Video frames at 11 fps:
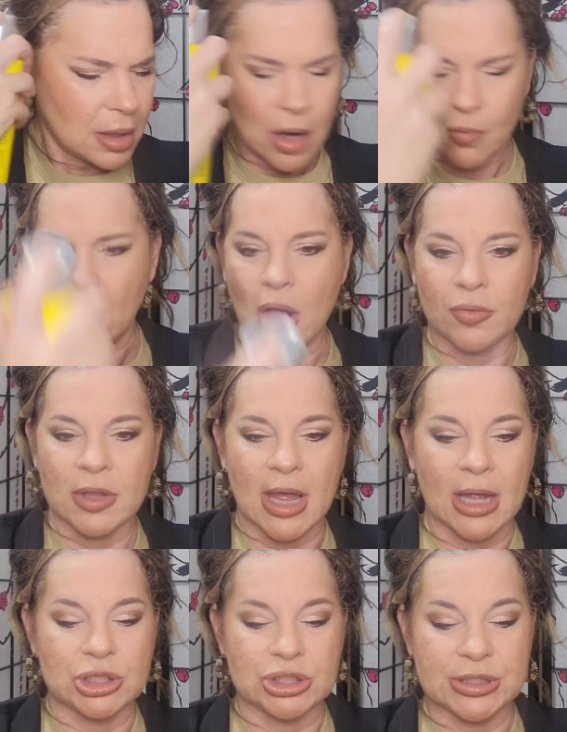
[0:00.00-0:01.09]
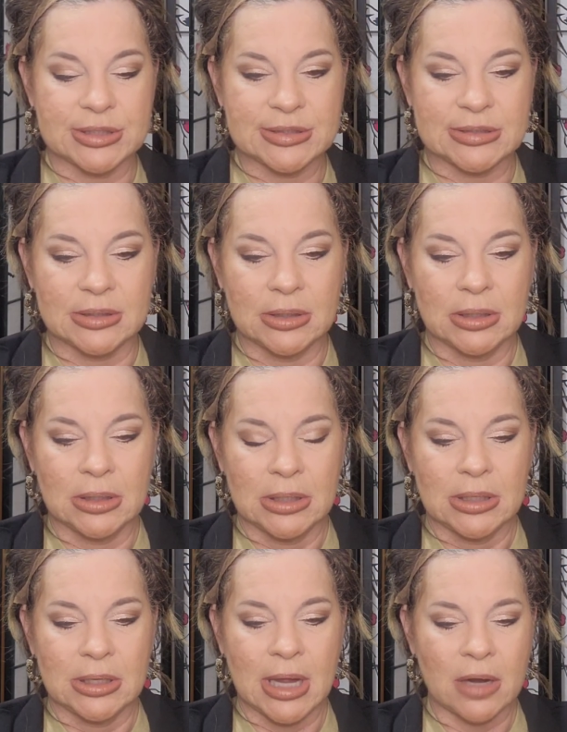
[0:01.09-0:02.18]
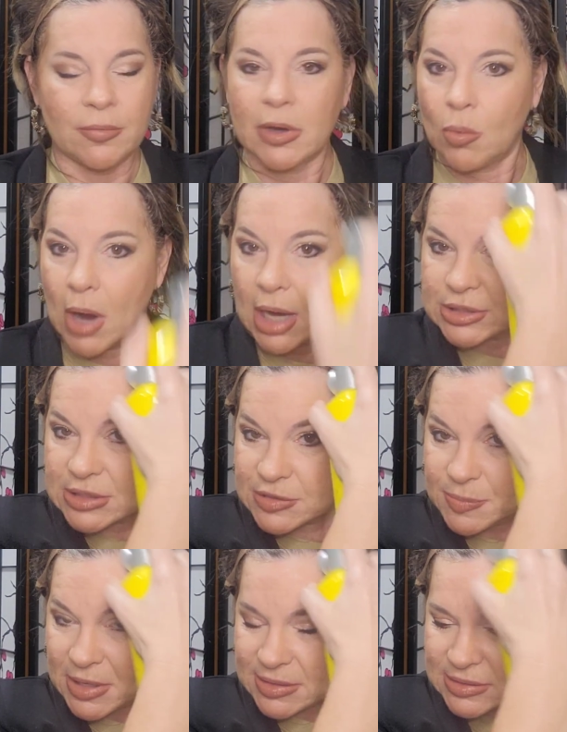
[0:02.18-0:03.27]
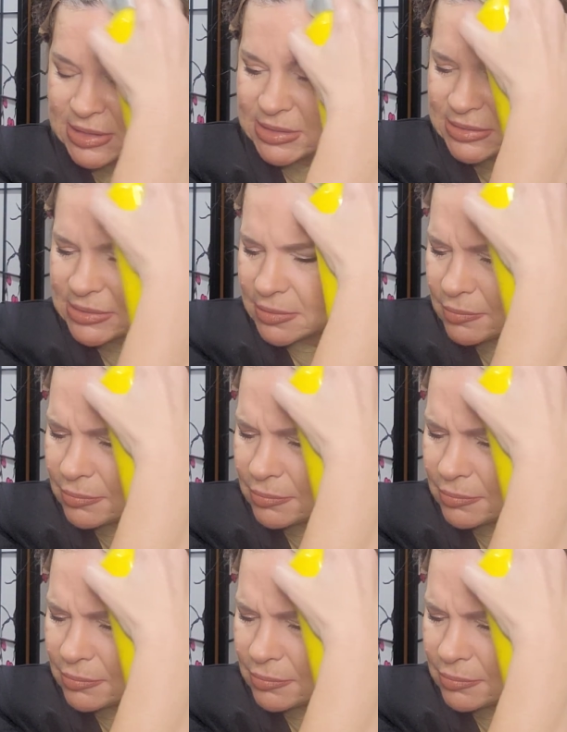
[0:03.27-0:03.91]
around the edges. You got to really watch this because these,